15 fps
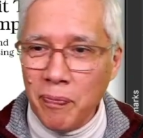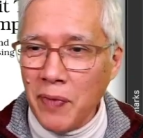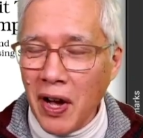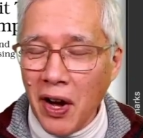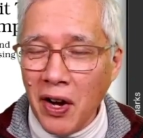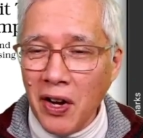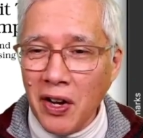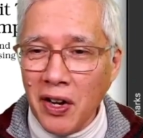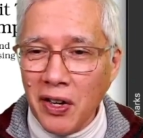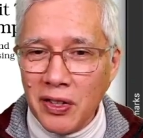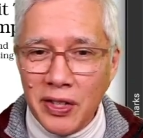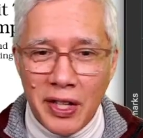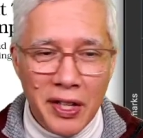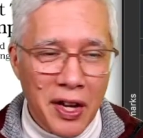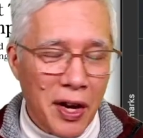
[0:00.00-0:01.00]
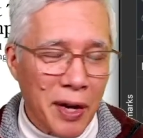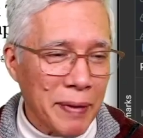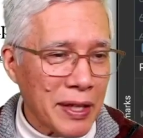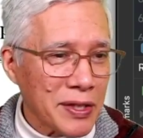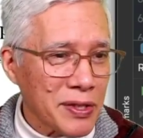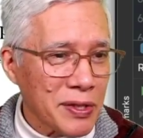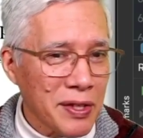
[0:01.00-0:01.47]
ugly
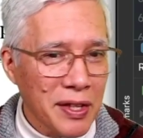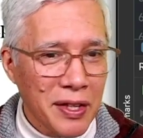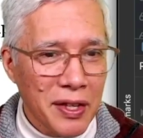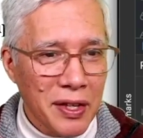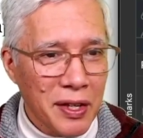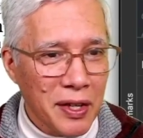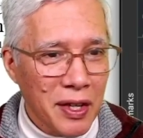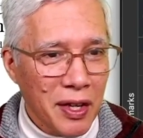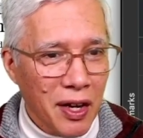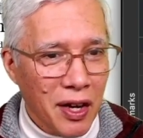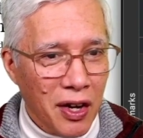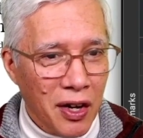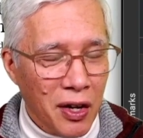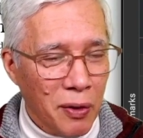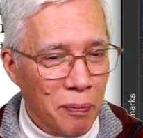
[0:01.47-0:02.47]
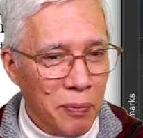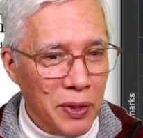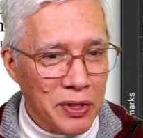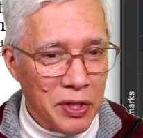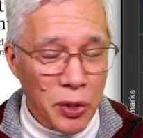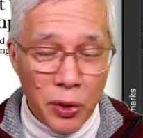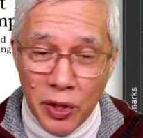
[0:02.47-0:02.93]
comments, but
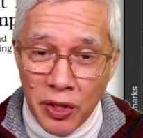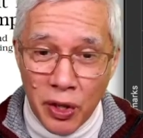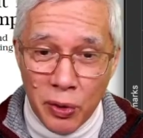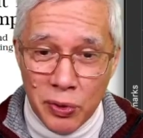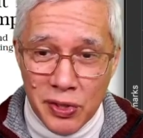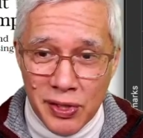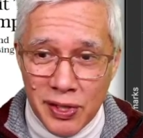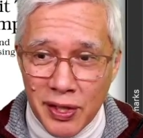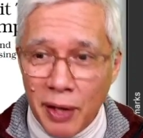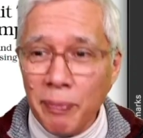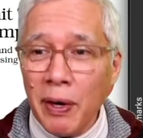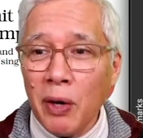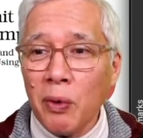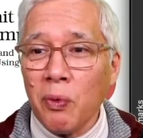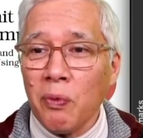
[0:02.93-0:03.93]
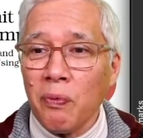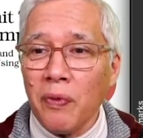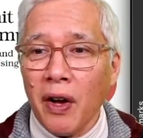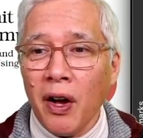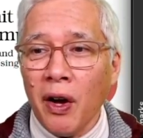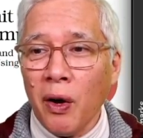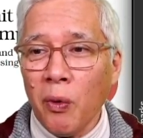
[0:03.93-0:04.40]
your notes about
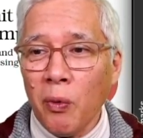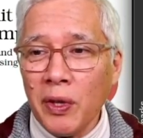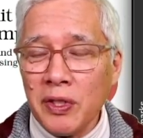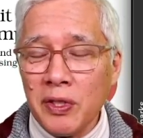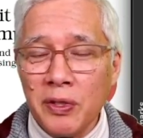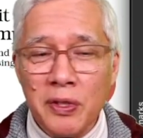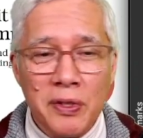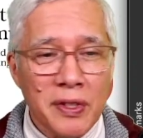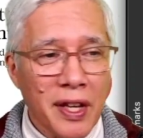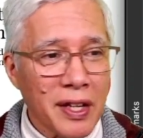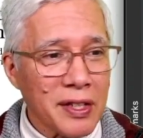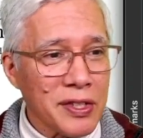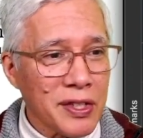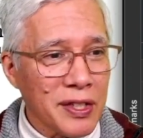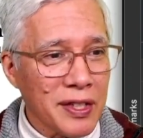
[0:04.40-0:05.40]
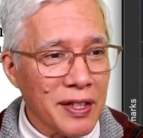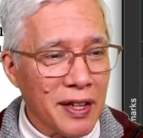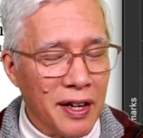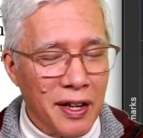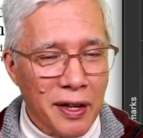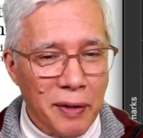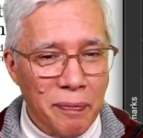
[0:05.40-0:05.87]
what to do next.
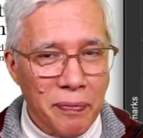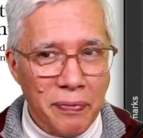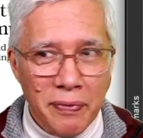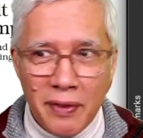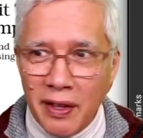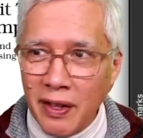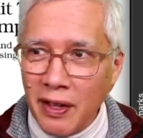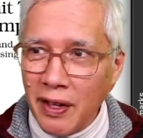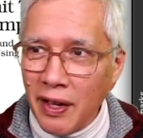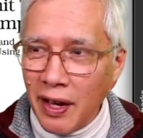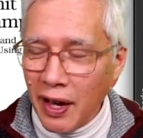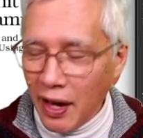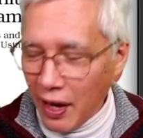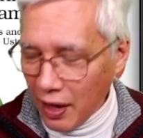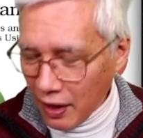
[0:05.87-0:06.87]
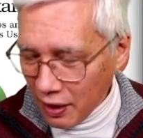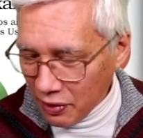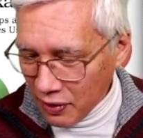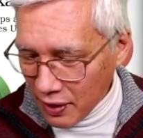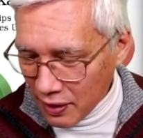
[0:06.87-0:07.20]
And I think